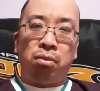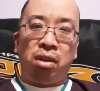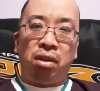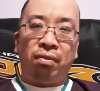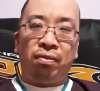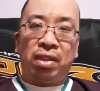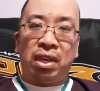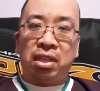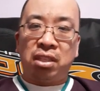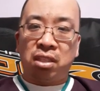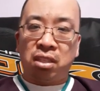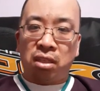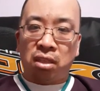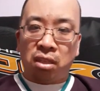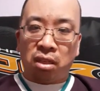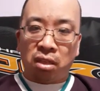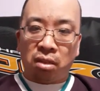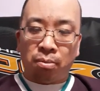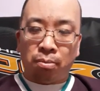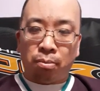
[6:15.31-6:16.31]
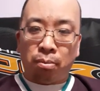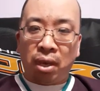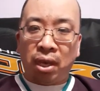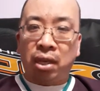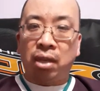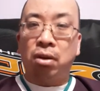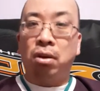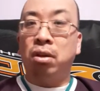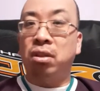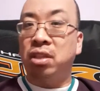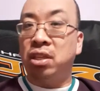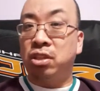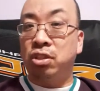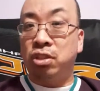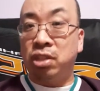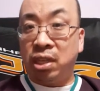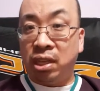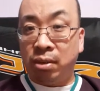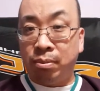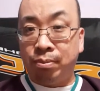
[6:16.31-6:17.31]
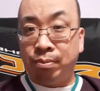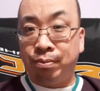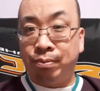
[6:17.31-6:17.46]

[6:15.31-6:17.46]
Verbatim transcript: if they make it on this team,